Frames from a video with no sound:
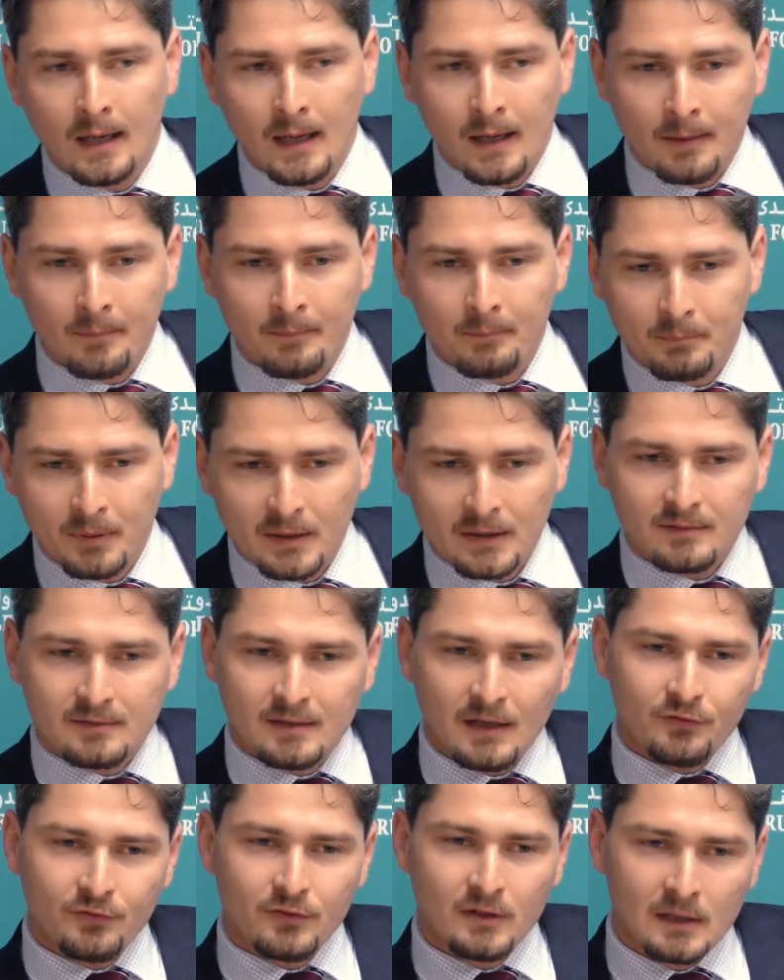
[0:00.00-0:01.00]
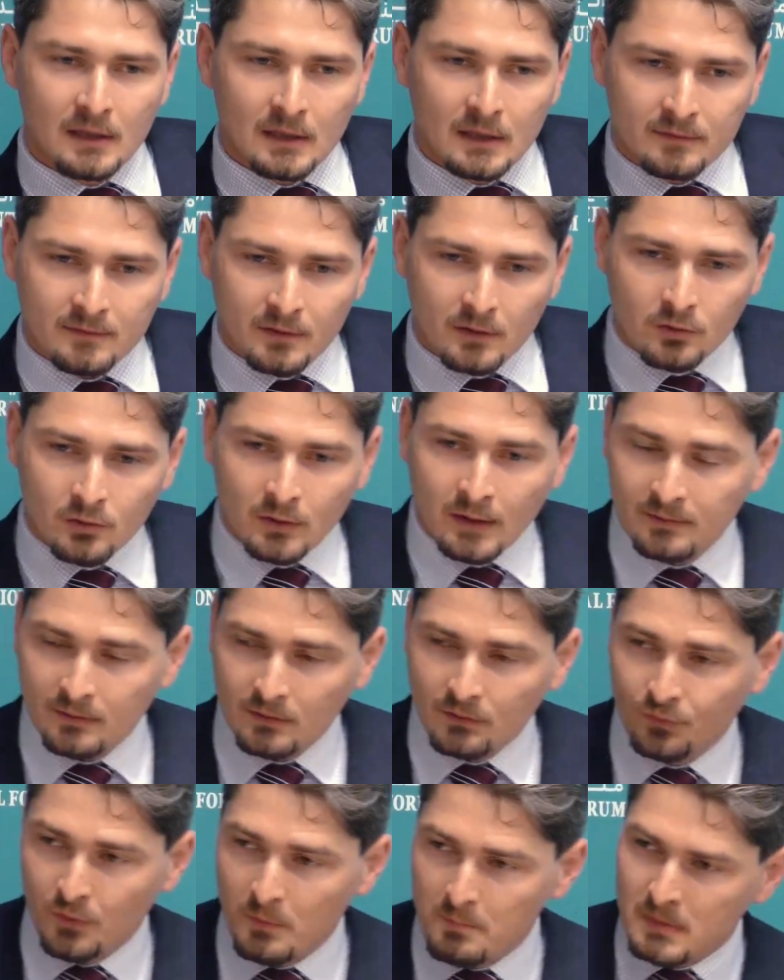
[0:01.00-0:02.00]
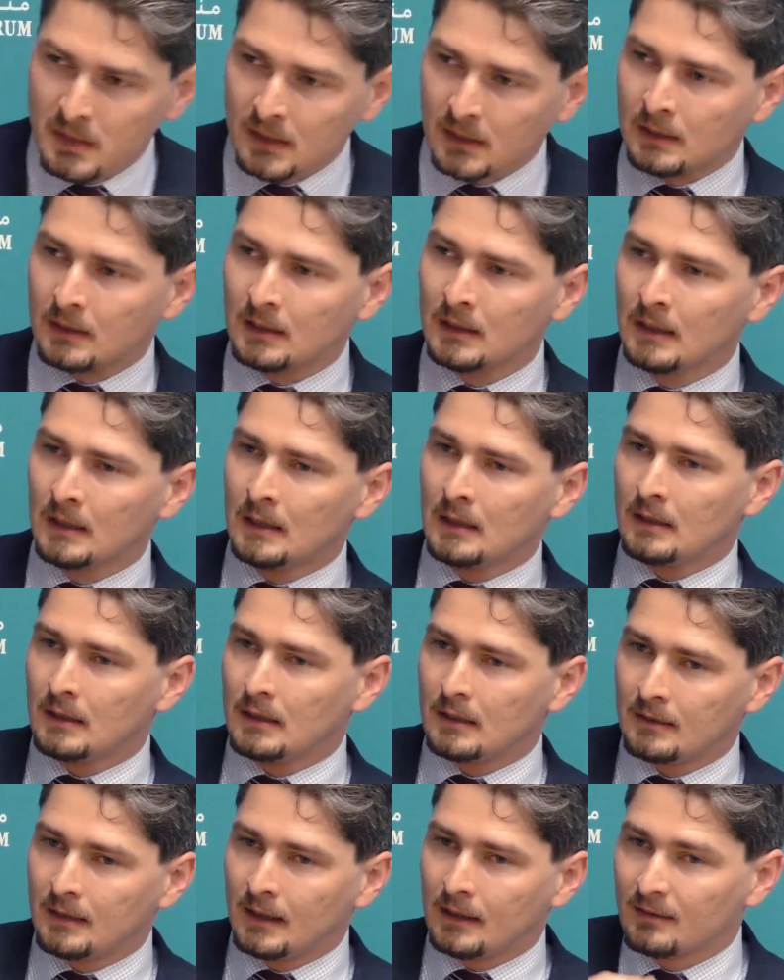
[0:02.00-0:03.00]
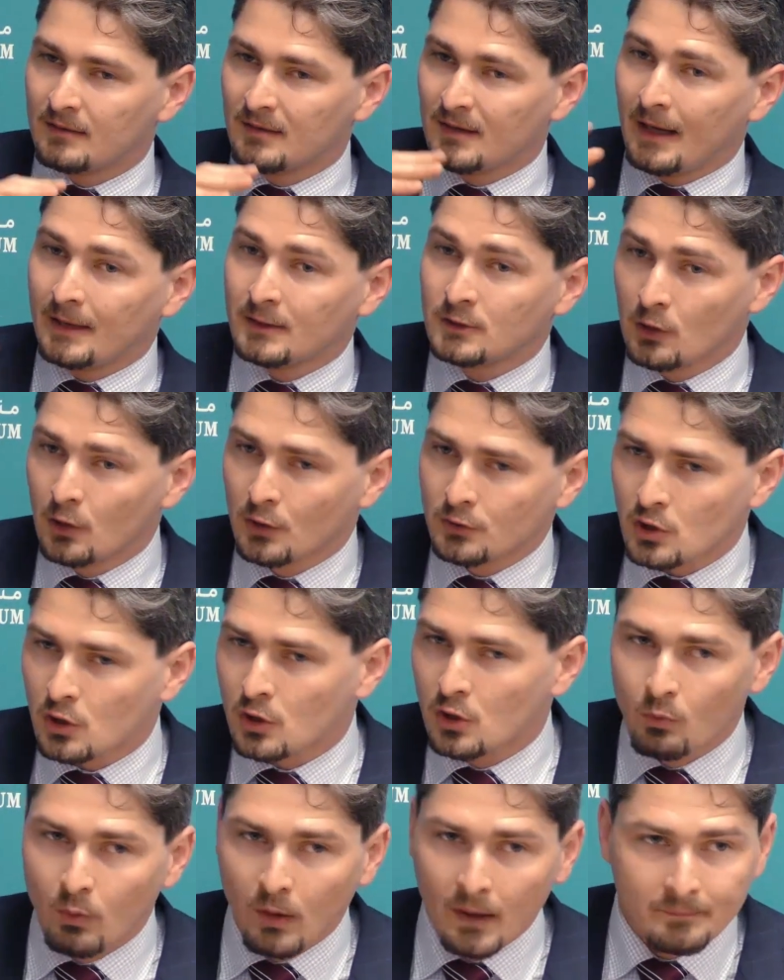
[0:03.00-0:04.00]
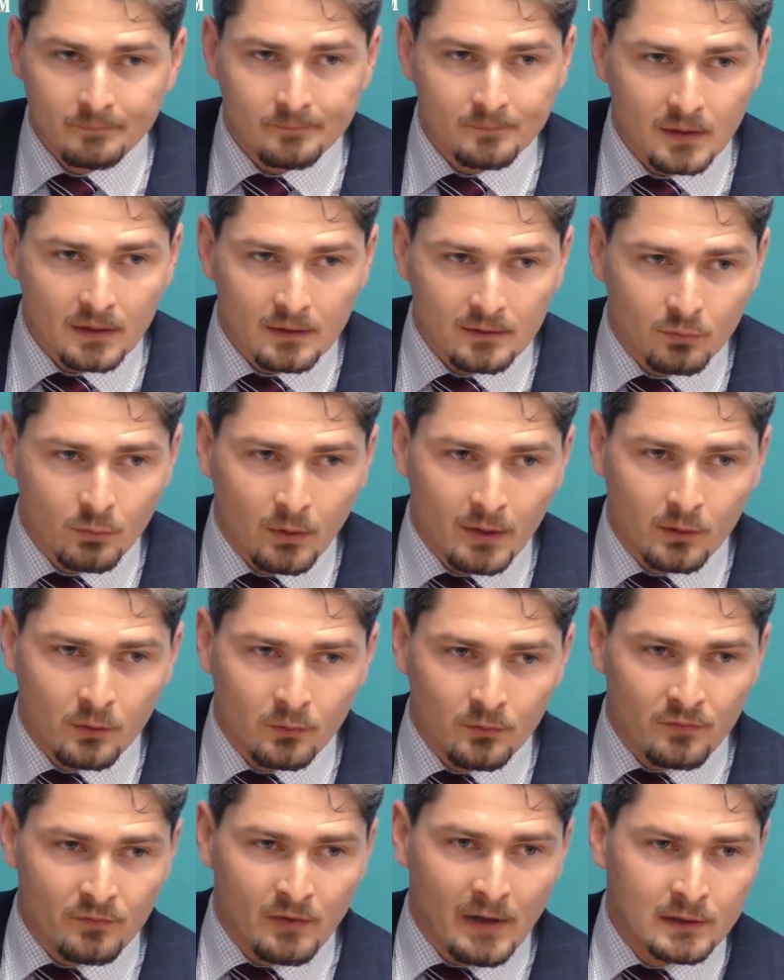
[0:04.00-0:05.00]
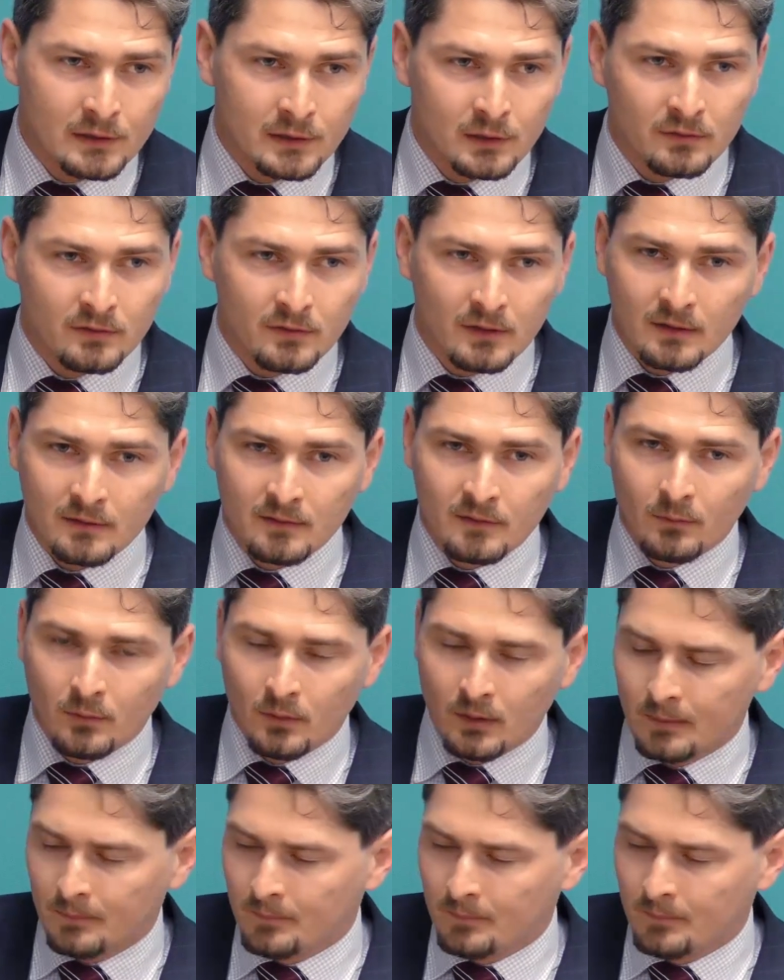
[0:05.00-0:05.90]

But it's definitely a crisis for me that is an ideological one. It's one over values, and it's